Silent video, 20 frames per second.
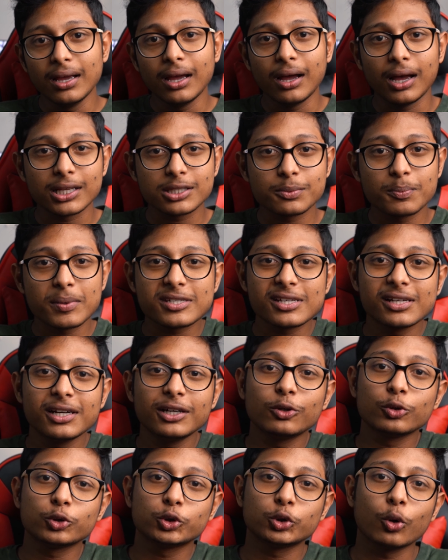especially
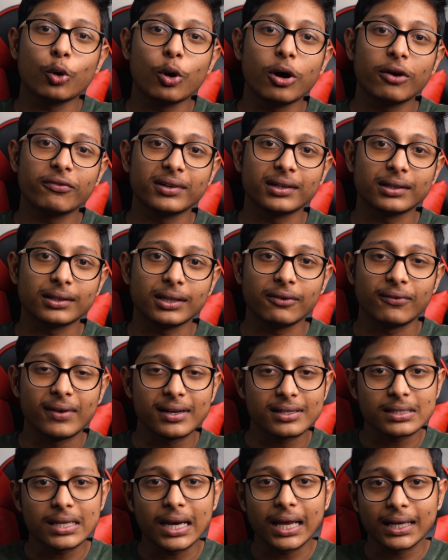to show off in
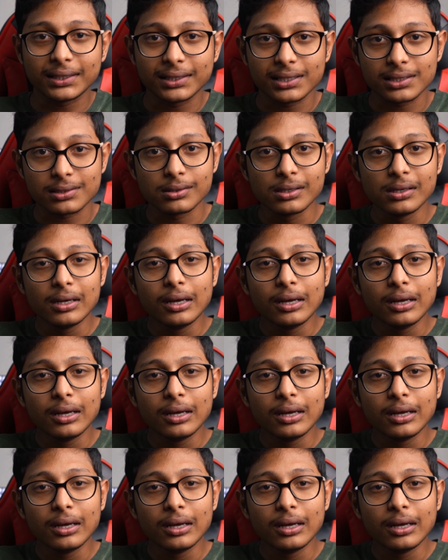events like this.